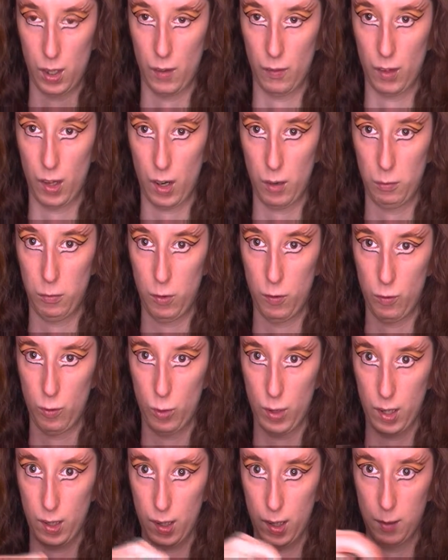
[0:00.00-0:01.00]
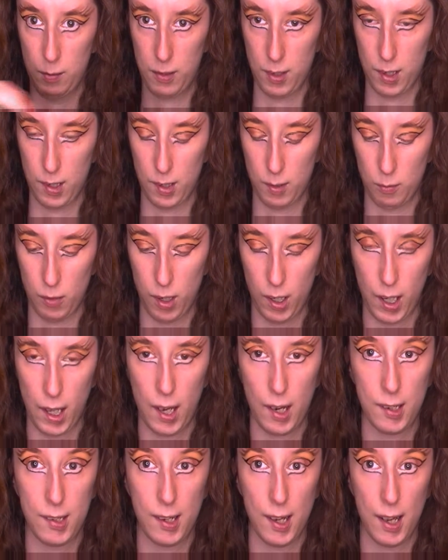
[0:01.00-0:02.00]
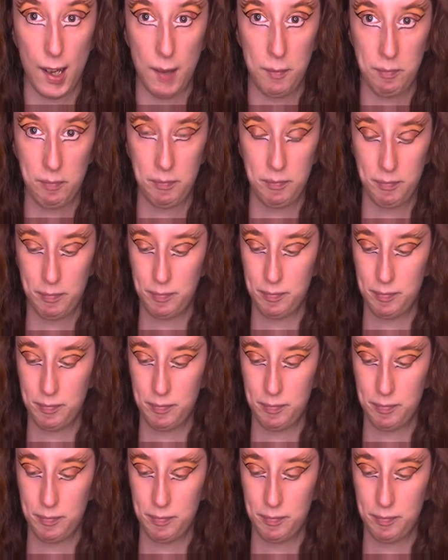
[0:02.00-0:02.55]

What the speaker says: I've got to move quickly because I'm running out of time.